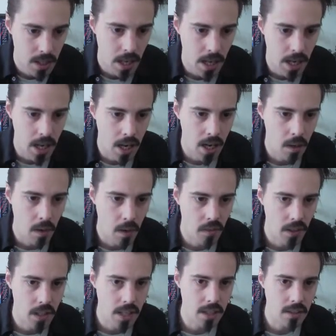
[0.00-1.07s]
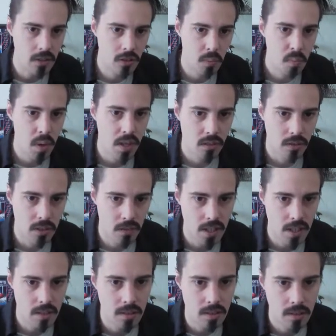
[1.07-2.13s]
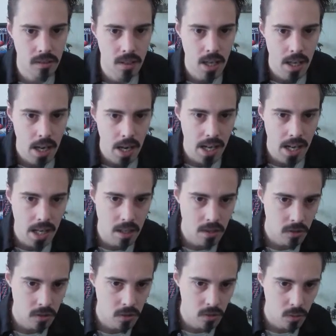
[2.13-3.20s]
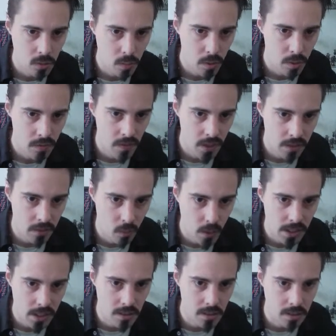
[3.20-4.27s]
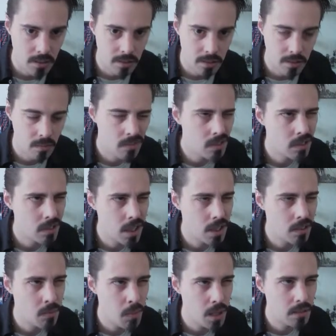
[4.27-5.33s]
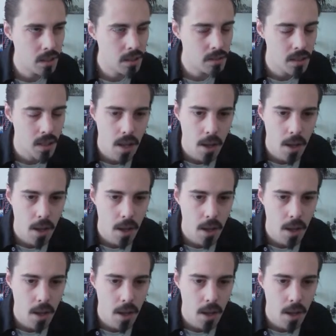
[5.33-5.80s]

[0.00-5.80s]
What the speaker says: However, its special defenses and super effective weaknesses, does that even make sense?